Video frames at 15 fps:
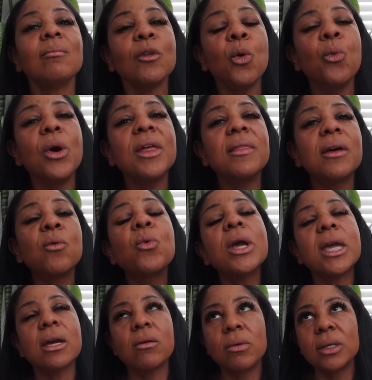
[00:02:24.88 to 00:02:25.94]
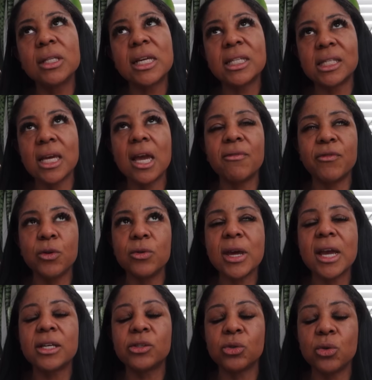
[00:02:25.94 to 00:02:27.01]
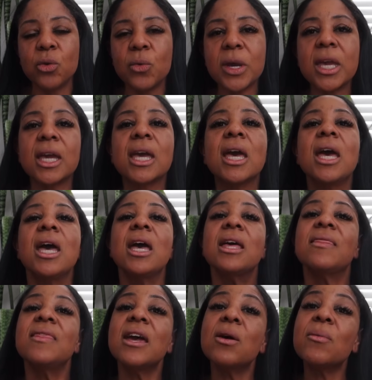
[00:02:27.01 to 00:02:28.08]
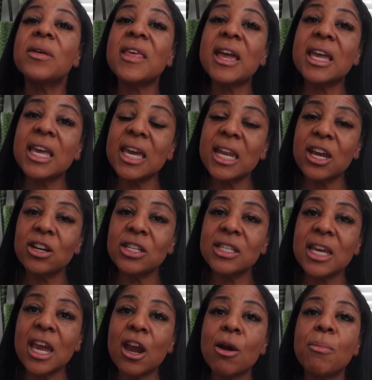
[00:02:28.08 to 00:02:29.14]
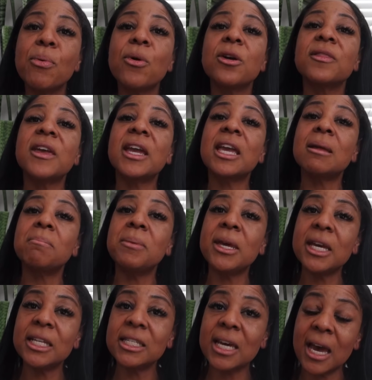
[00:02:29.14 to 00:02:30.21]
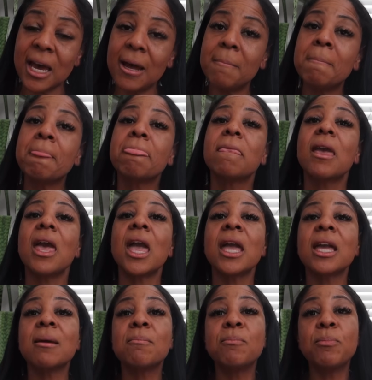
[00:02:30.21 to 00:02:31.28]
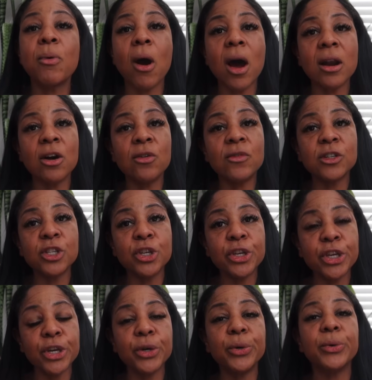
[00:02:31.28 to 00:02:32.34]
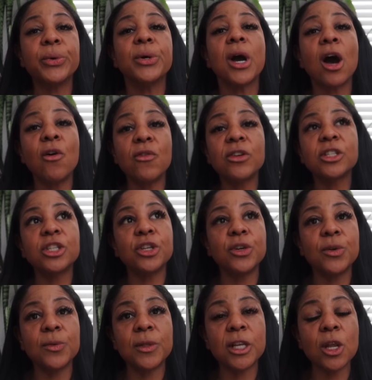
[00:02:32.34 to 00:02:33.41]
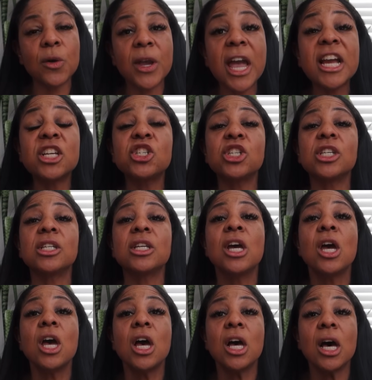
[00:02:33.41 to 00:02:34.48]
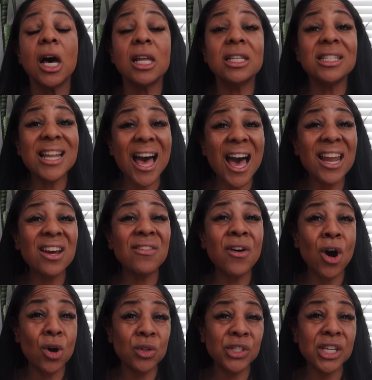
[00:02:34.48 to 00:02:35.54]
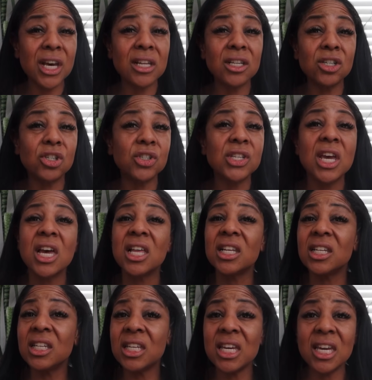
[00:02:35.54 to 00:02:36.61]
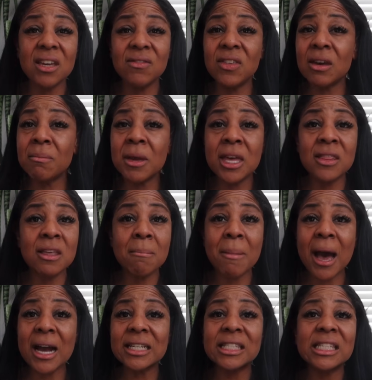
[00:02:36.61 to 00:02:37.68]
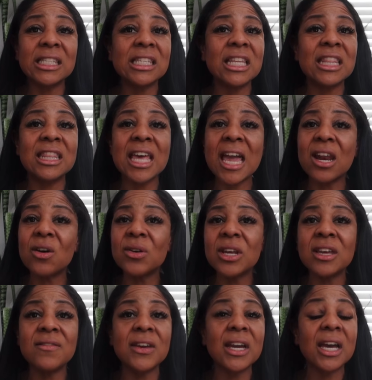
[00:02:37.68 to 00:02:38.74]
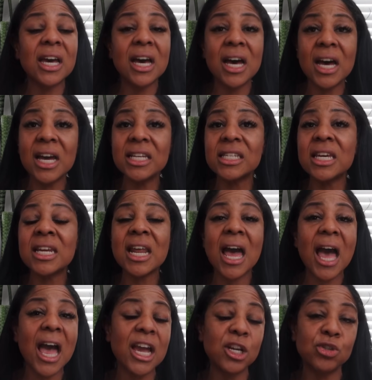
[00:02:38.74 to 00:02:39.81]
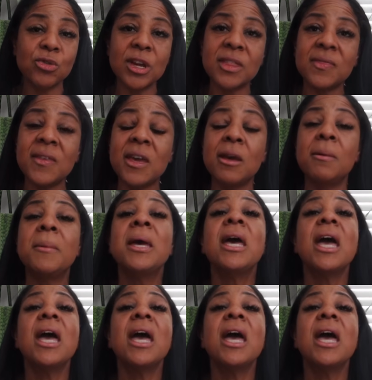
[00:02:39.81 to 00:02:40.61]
Well, let's say a few days to a week. Then when they get here to the airport, they get picked up and brought over to you, over to the location. A lot of wholesalers leave them in the boxes. They don't even cut and hydrate them.